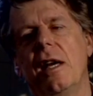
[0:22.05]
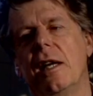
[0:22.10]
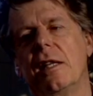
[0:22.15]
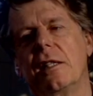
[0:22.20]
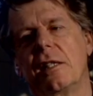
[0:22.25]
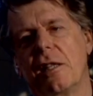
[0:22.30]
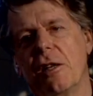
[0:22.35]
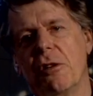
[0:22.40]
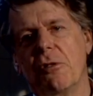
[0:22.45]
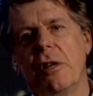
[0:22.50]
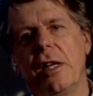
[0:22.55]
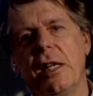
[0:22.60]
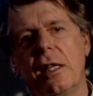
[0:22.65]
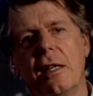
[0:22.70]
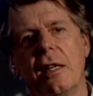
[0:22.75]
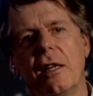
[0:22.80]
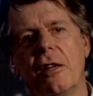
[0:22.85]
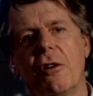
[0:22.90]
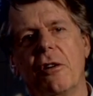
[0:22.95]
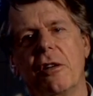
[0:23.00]
and so
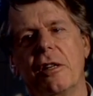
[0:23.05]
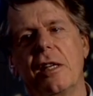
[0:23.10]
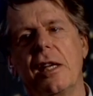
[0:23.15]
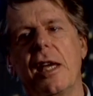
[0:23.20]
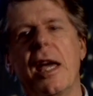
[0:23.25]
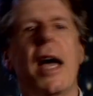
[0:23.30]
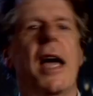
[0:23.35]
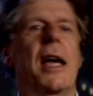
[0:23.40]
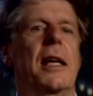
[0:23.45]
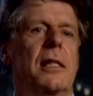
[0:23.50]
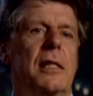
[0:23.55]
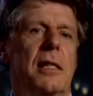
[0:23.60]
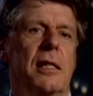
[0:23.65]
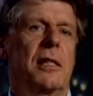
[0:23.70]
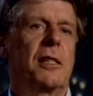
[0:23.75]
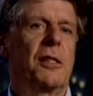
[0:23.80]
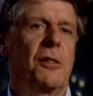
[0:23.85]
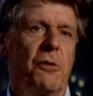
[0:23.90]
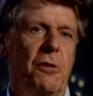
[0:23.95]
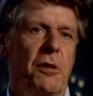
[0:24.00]
little on the
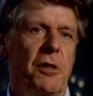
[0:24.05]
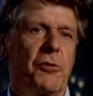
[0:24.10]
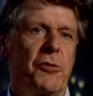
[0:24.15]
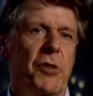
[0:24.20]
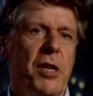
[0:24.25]
access to the